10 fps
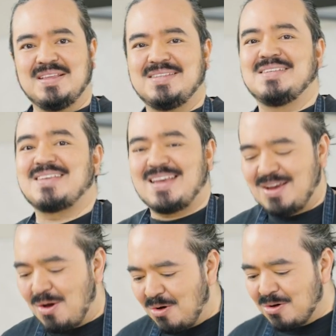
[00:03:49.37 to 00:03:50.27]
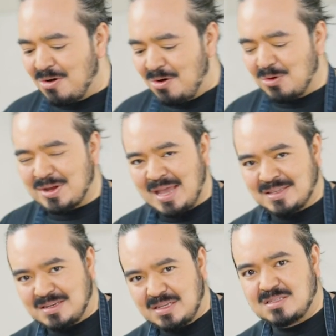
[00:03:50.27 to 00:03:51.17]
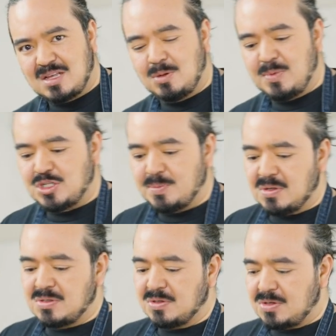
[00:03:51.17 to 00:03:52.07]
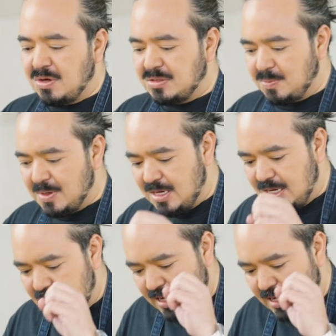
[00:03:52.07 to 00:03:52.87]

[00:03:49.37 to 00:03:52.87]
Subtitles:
This is a Hong Kong or Cantonese style bechamel, so it's going to be